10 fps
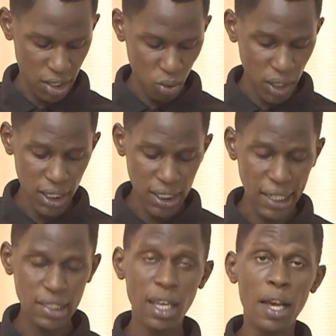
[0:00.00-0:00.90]
It's quite a
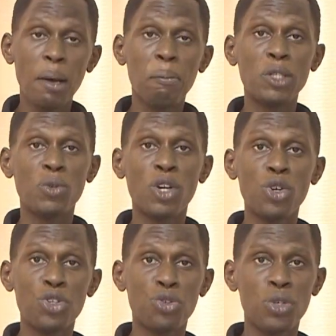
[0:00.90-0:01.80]
text, but we'll
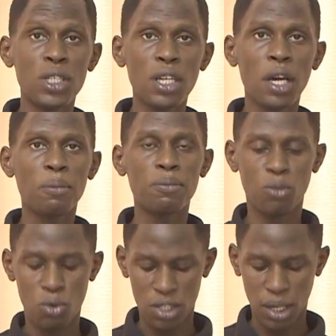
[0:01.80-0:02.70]
go through it
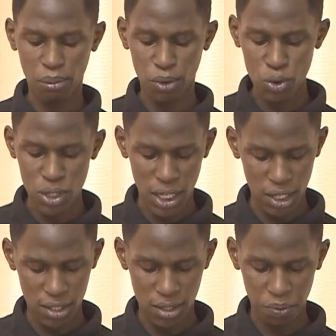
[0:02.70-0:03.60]
with some good
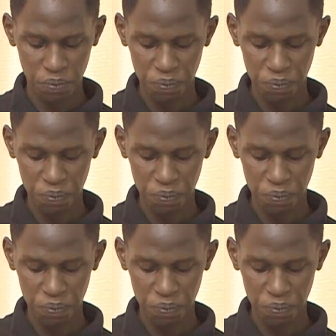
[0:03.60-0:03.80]
ease.